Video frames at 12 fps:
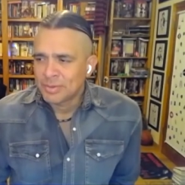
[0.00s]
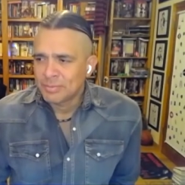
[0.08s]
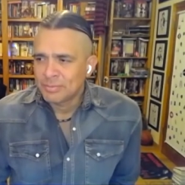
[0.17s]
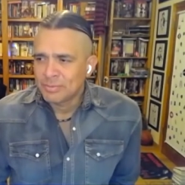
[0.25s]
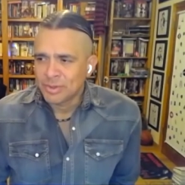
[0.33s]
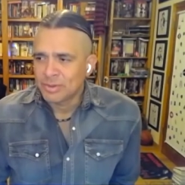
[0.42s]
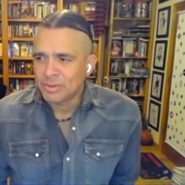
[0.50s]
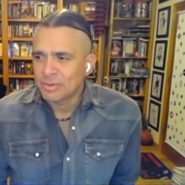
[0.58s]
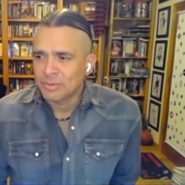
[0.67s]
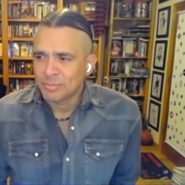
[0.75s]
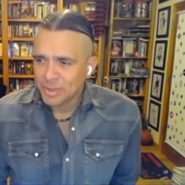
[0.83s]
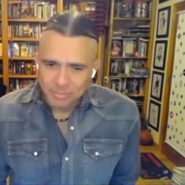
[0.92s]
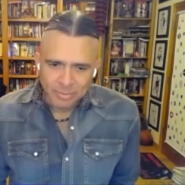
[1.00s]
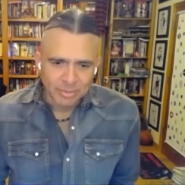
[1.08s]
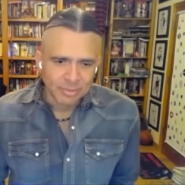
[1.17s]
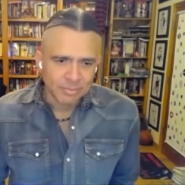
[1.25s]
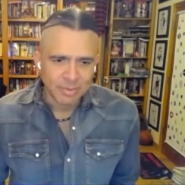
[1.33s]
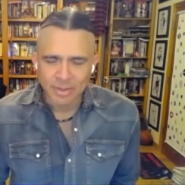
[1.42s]
gender,
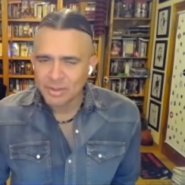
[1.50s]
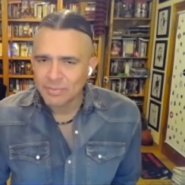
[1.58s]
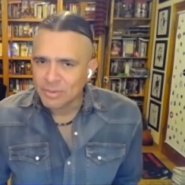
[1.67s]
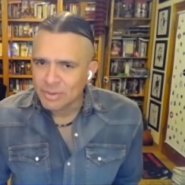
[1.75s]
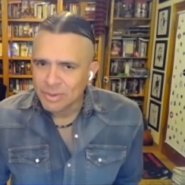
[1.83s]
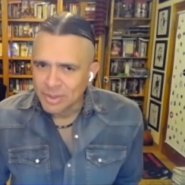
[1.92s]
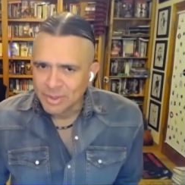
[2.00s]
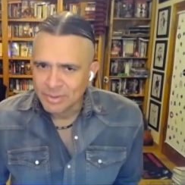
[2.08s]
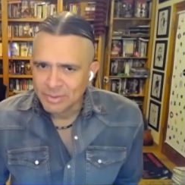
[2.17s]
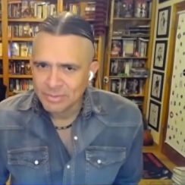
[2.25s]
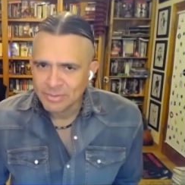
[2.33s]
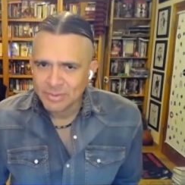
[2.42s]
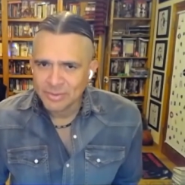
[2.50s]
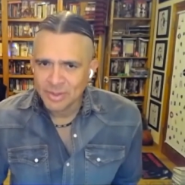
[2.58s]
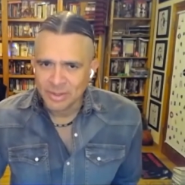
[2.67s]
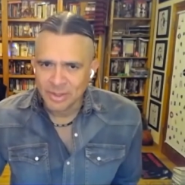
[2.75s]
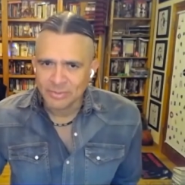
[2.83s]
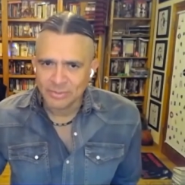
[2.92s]
people, whatever, to say,
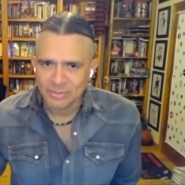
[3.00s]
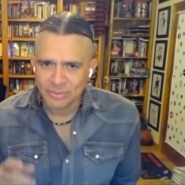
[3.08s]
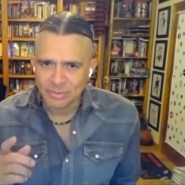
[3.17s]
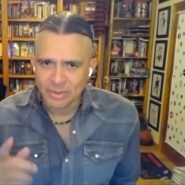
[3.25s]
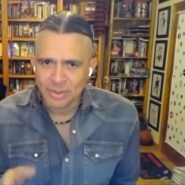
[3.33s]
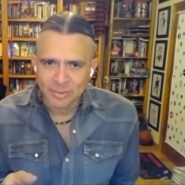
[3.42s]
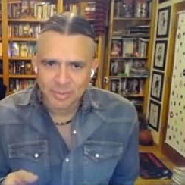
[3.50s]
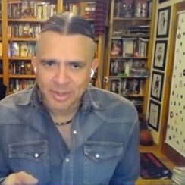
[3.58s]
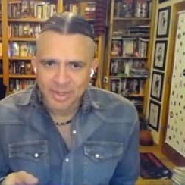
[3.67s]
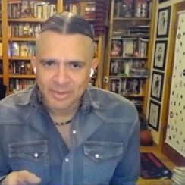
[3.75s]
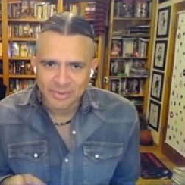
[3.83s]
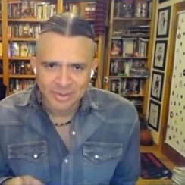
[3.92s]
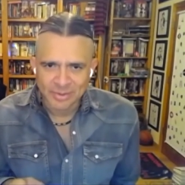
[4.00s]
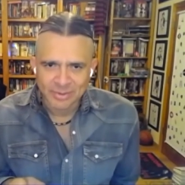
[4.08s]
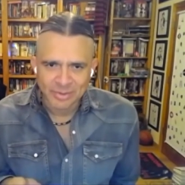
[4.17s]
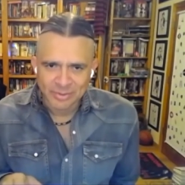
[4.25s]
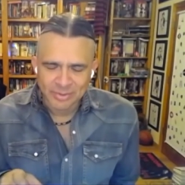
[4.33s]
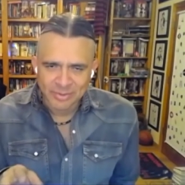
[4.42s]
yes, you get to pass,
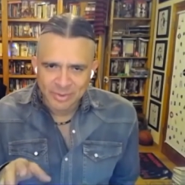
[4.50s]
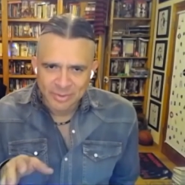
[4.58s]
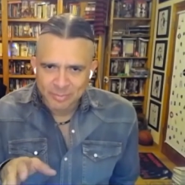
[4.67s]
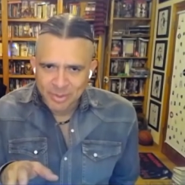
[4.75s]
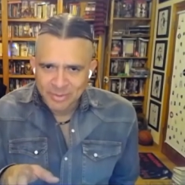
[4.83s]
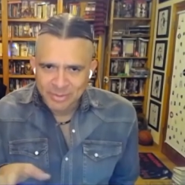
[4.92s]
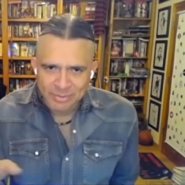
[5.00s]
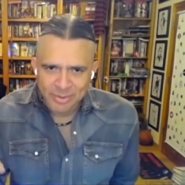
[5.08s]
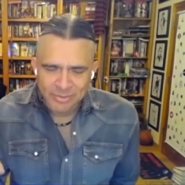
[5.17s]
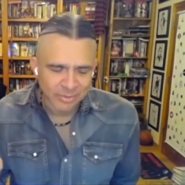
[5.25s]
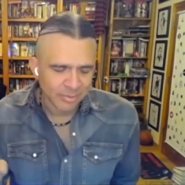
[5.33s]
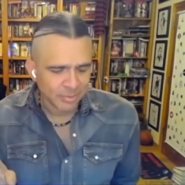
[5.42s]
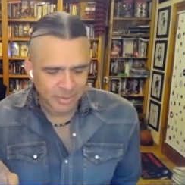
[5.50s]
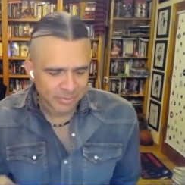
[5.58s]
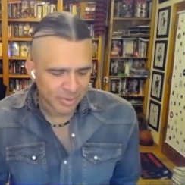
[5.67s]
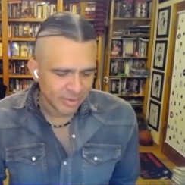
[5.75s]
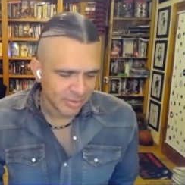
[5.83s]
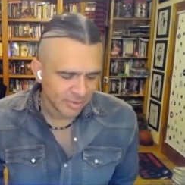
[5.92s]
this meets the threshold or
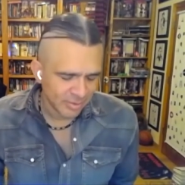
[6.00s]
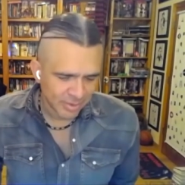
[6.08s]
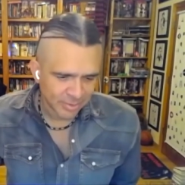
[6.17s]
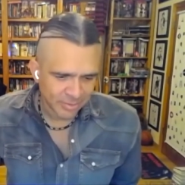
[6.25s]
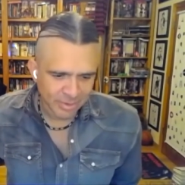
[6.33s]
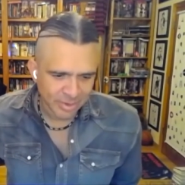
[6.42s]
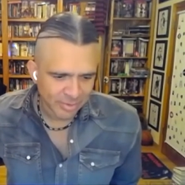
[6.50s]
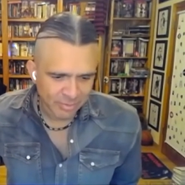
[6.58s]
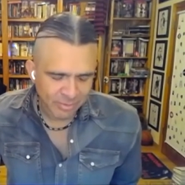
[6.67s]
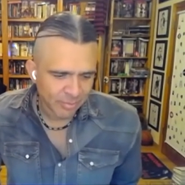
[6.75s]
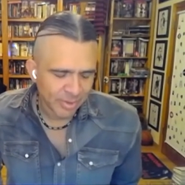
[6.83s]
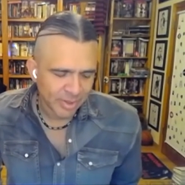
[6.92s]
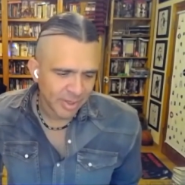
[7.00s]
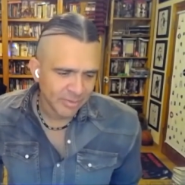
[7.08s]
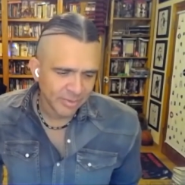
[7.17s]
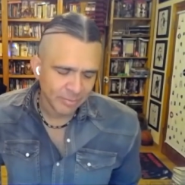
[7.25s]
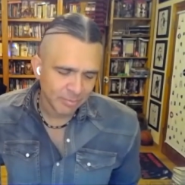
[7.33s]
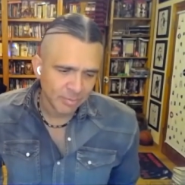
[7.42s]
whatever. I don't think that's the right way to
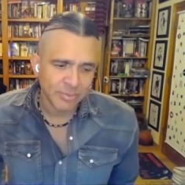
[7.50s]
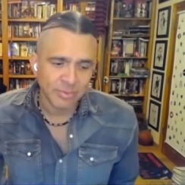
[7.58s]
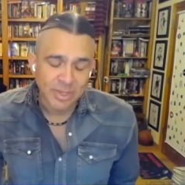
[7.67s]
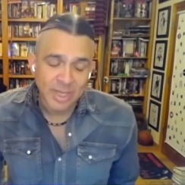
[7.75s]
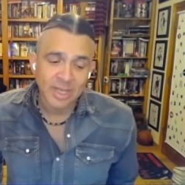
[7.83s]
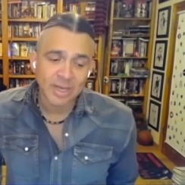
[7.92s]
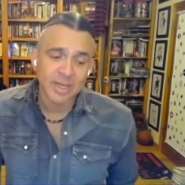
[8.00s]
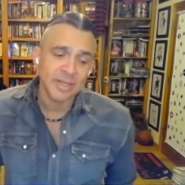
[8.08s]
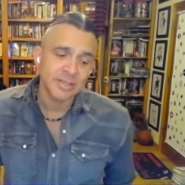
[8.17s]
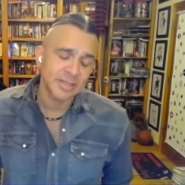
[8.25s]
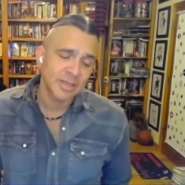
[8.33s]
ask it. But you can ask,